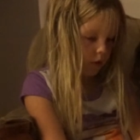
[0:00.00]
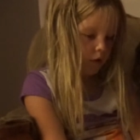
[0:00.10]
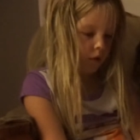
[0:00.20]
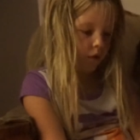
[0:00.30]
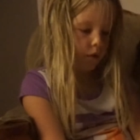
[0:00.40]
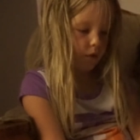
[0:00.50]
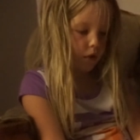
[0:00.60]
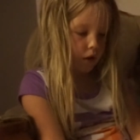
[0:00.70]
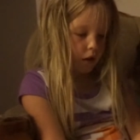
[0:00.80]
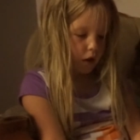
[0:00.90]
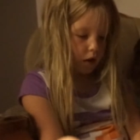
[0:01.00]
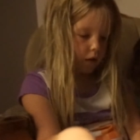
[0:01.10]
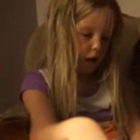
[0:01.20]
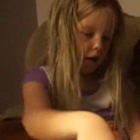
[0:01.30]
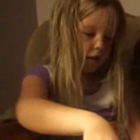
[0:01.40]
to who
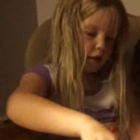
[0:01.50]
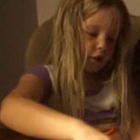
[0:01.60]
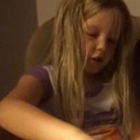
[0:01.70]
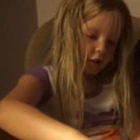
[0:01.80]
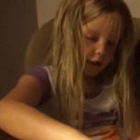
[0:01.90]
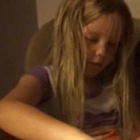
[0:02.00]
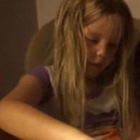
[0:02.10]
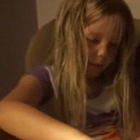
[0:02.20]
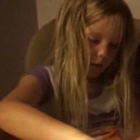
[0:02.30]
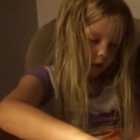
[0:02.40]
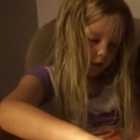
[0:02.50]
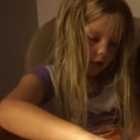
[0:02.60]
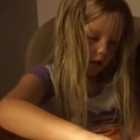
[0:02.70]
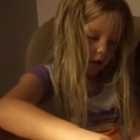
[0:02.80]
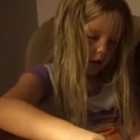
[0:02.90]
that each and every
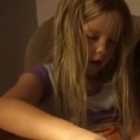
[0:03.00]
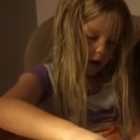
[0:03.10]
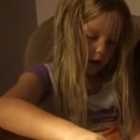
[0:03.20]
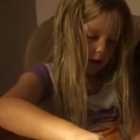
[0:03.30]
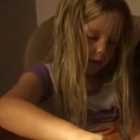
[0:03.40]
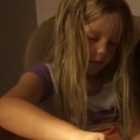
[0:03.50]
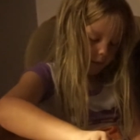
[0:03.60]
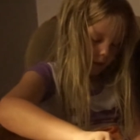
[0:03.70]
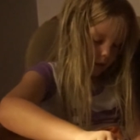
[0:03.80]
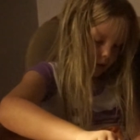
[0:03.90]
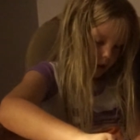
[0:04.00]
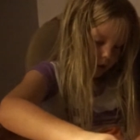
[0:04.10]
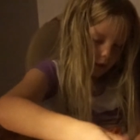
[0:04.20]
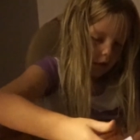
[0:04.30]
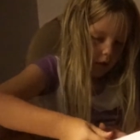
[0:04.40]
person has
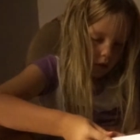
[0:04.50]
feelings